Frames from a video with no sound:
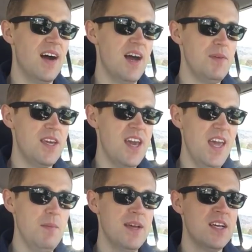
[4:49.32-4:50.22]
I
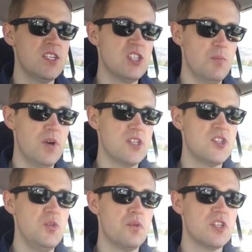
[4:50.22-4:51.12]
became somewhat
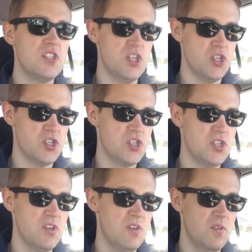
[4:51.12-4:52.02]

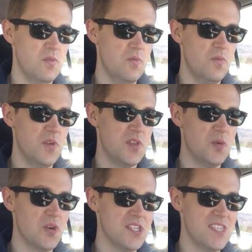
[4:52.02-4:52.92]
superstitious with the
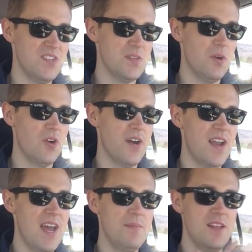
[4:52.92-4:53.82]
World Series of Poker,
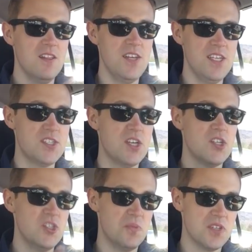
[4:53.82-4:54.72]
and I am the least
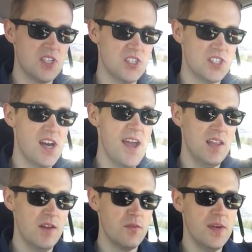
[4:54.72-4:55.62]
superstitious guy
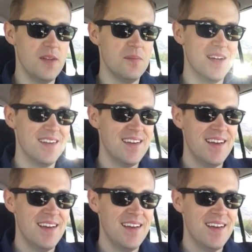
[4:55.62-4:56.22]
you'll ever meet. But